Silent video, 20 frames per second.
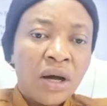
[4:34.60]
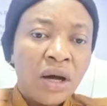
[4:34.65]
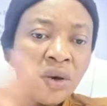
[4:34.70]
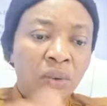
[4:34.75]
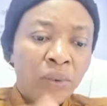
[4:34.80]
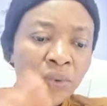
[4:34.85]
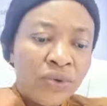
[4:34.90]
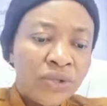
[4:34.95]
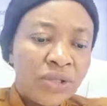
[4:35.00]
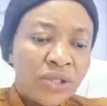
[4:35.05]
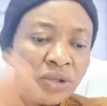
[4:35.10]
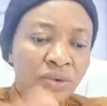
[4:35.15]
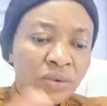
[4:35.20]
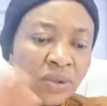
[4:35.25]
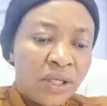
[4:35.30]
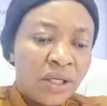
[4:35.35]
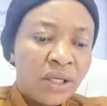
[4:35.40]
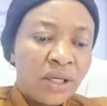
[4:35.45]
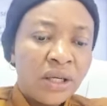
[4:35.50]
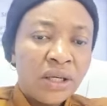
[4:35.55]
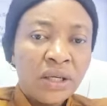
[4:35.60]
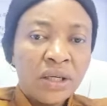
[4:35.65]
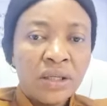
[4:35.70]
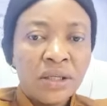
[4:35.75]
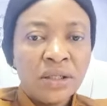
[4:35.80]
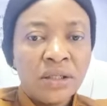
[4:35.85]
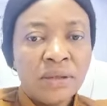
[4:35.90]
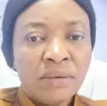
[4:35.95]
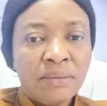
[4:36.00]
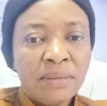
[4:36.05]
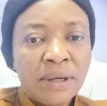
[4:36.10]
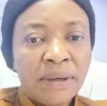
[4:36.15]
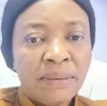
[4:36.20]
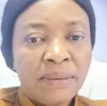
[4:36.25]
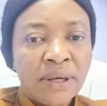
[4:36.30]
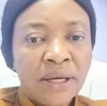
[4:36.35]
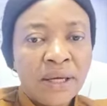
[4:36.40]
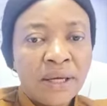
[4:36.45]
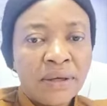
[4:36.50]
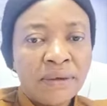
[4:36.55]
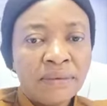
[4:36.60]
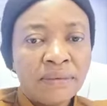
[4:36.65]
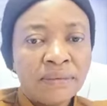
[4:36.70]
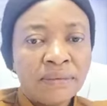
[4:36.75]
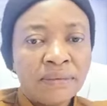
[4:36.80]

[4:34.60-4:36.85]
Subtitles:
I will see you again. Bye-bye.